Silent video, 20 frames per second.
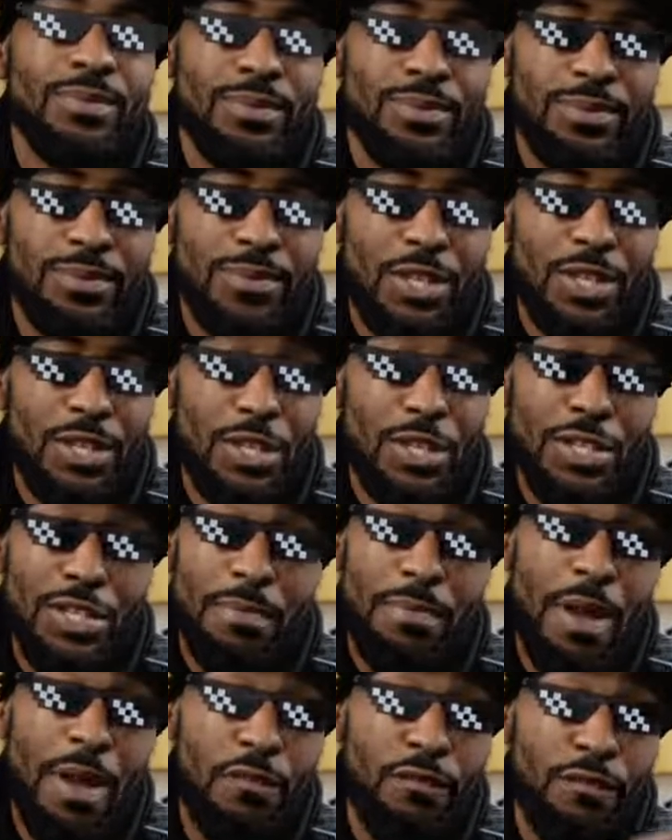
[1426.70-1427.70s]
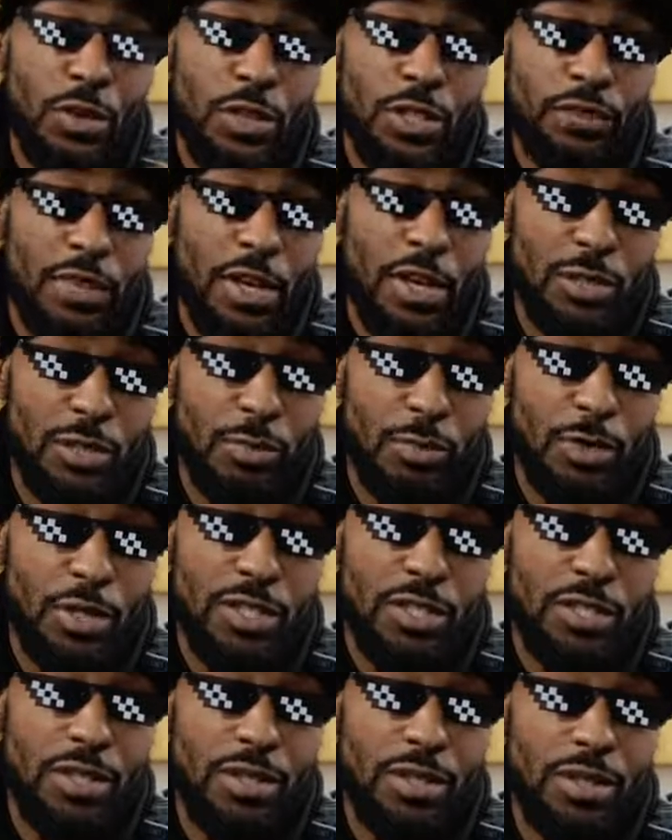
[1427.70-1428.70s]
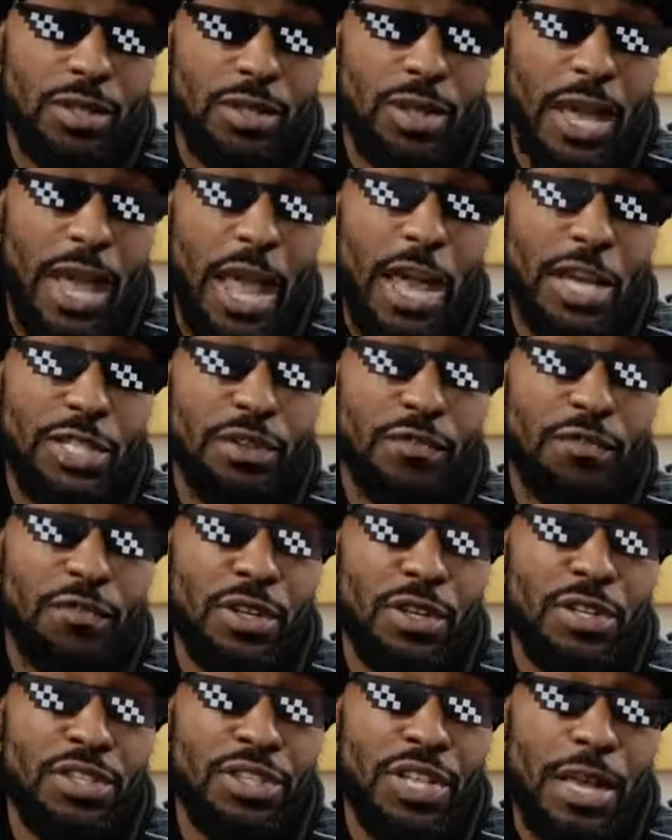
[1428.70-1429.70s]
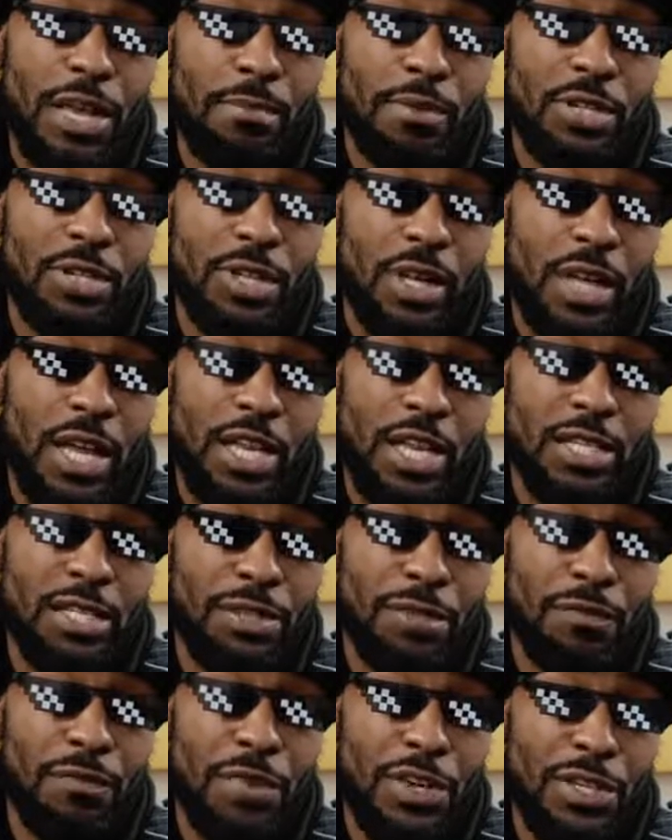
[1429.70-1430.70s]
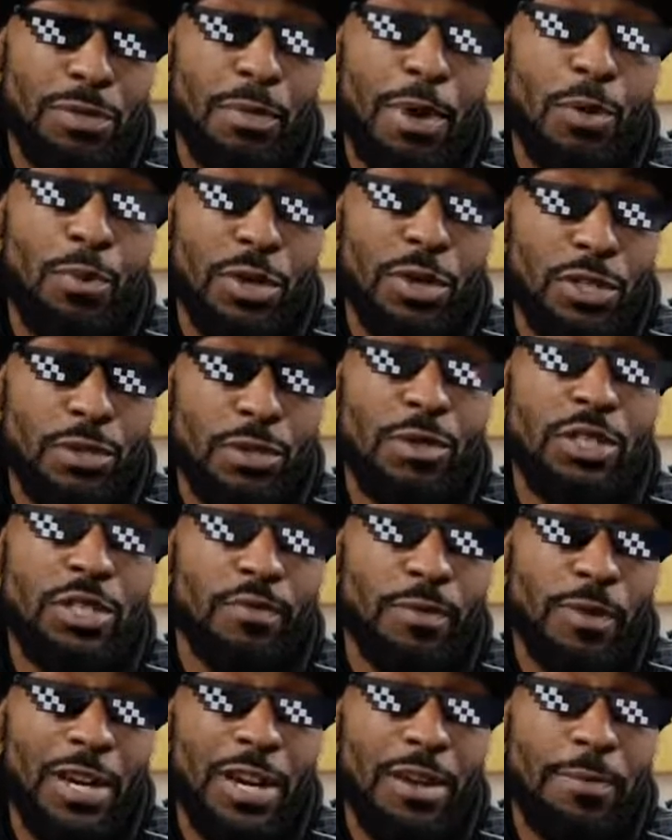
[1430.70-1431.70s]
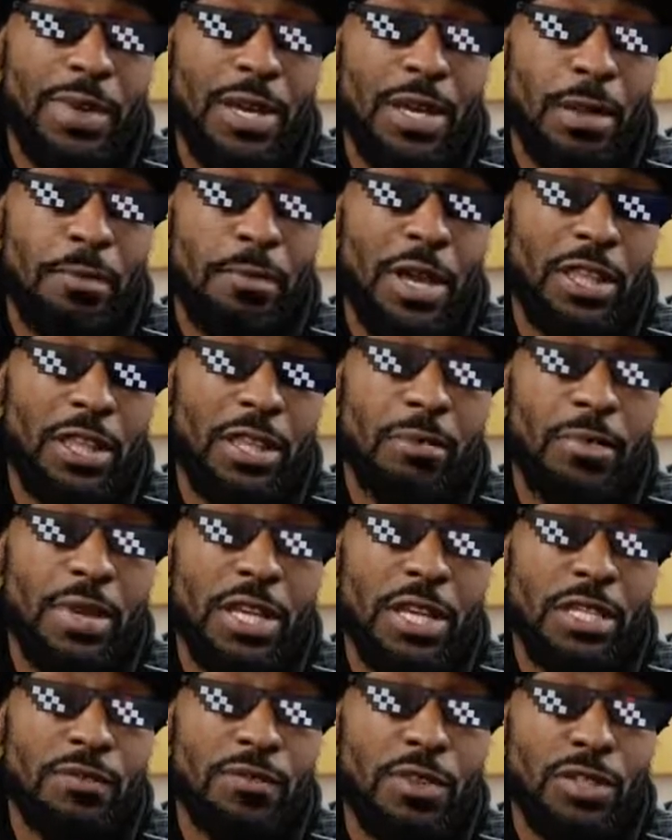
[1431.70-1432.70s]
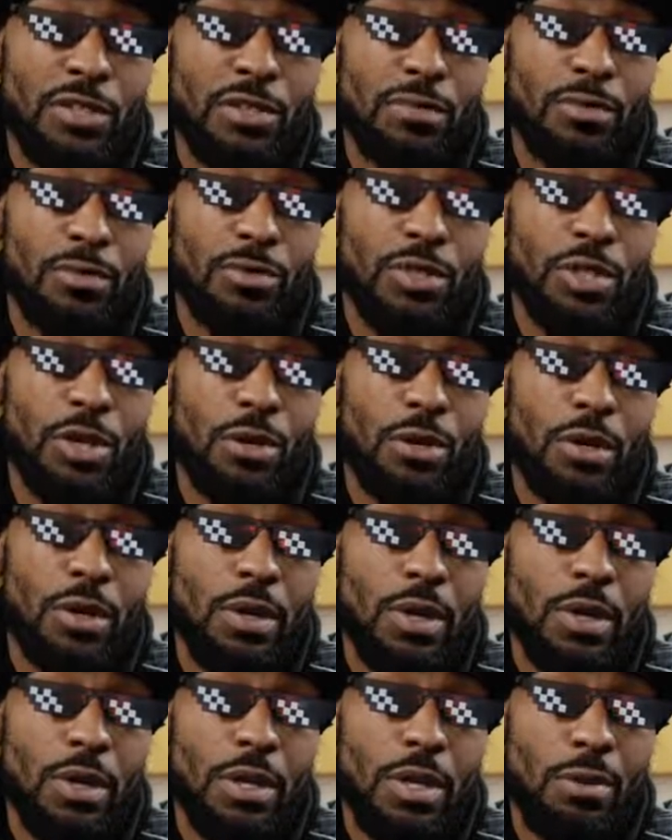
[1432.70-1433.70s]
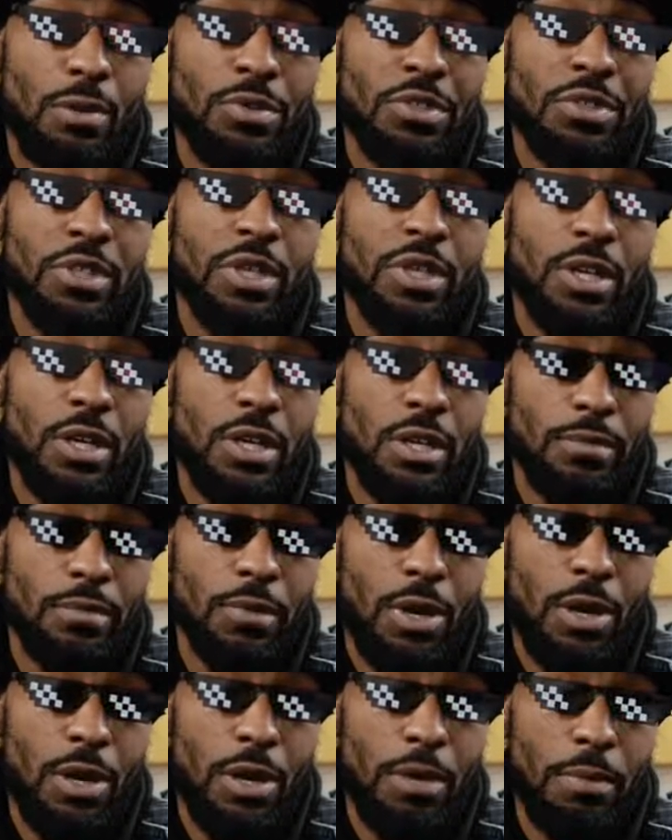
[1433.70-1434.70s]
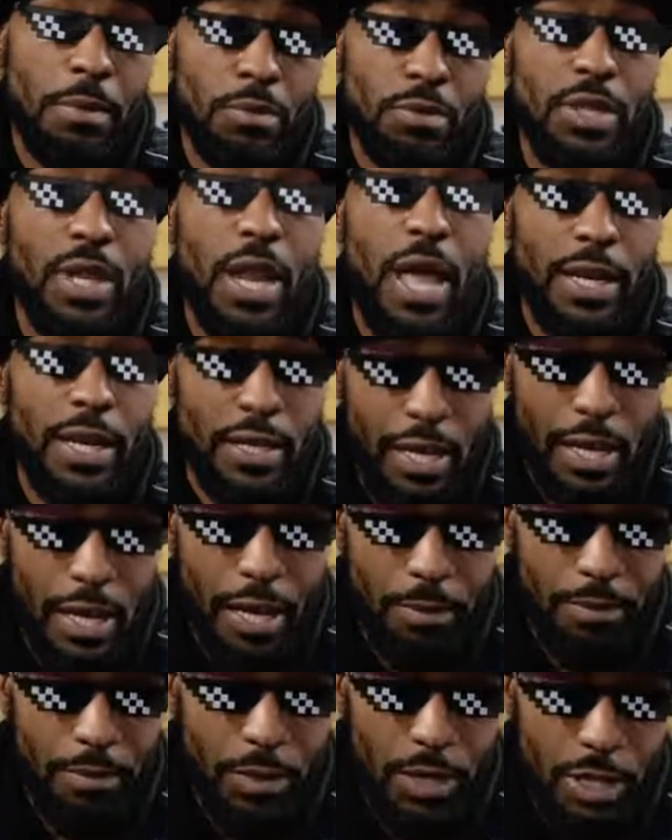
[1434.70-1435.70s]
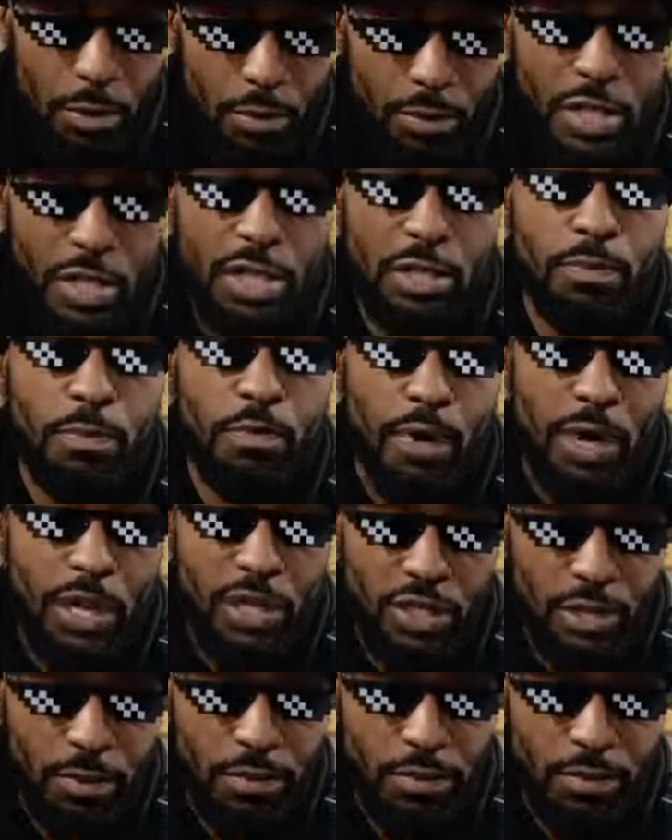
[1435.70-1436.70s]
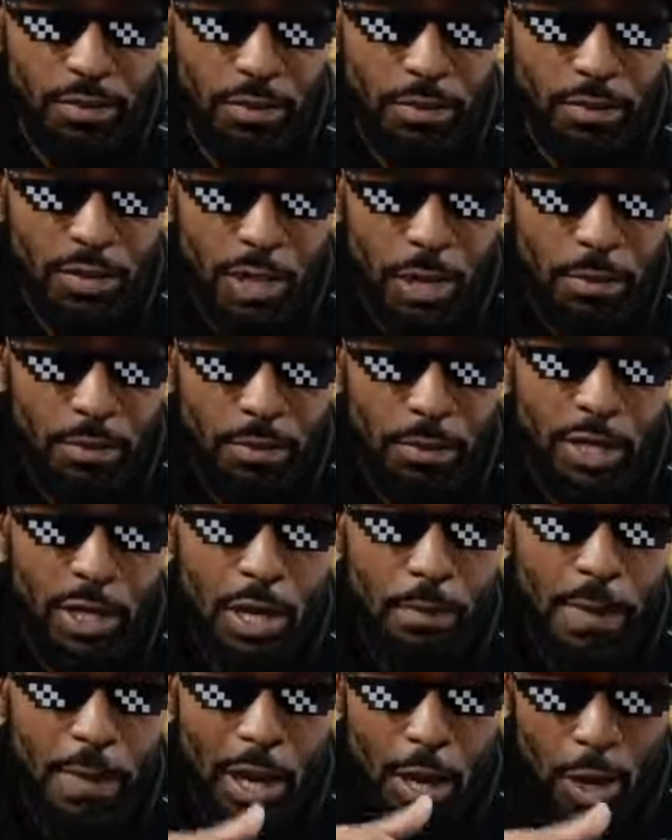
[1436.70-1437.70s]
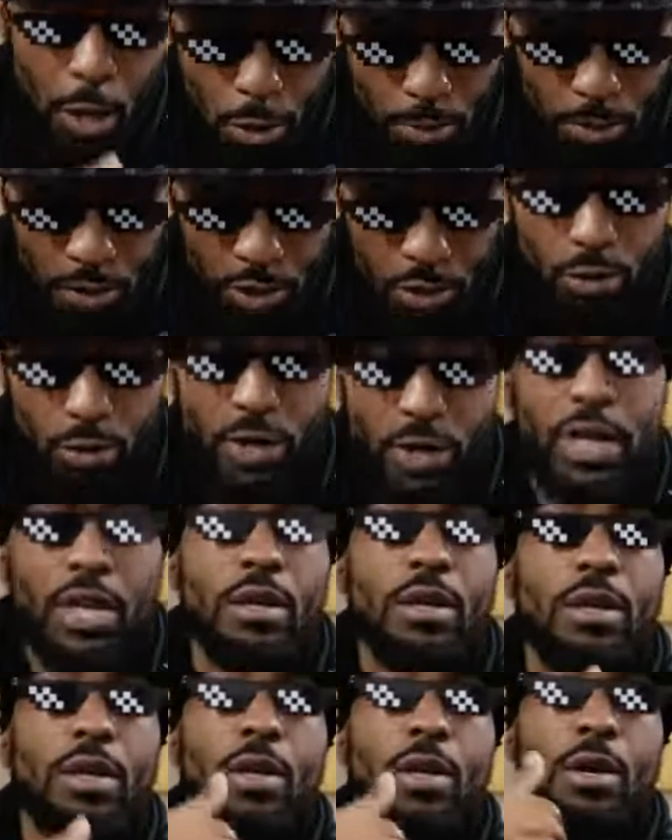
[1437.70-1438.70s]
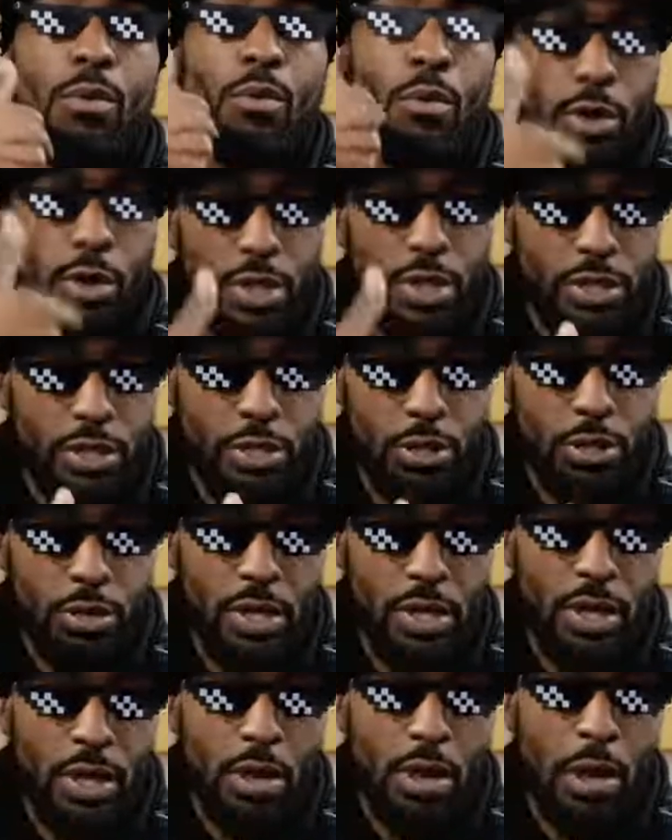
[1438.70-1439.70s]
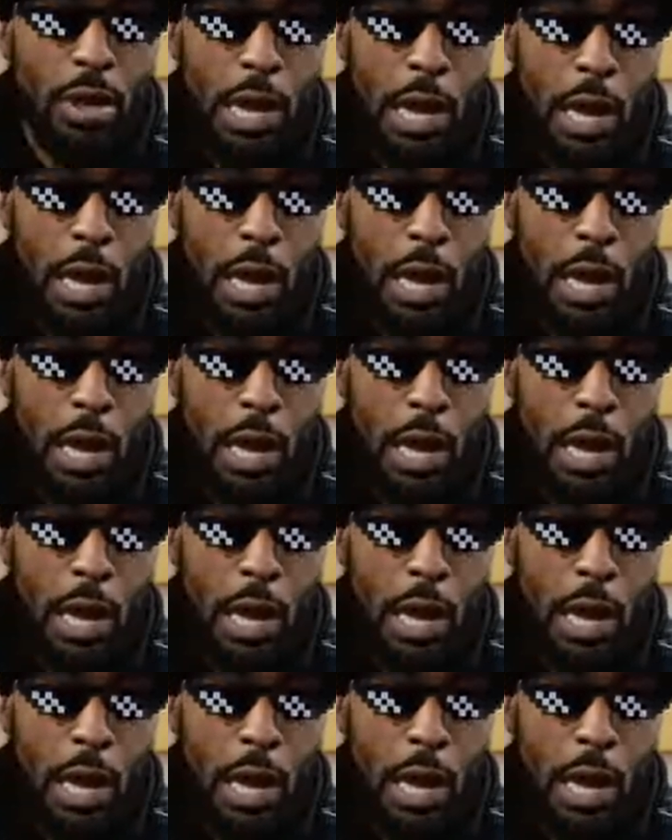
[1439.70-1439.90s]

This isn't my first festival because I actually feel ashamed because the last festival I went to was Redman and Method Man's festival. So it was lit. It was like that, and it was inspiration, something to come back home to and want to do. Only